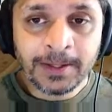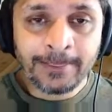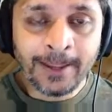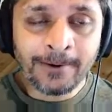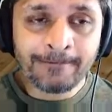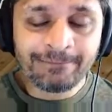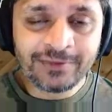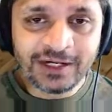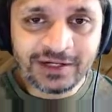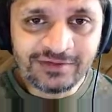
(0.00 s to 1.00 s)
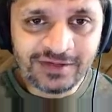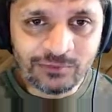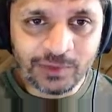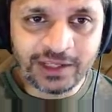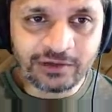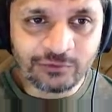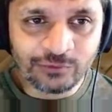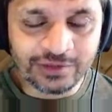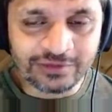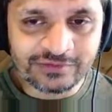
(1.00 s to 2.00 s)
Now, the reason we can do
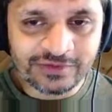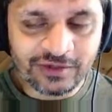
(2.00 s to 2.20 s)
this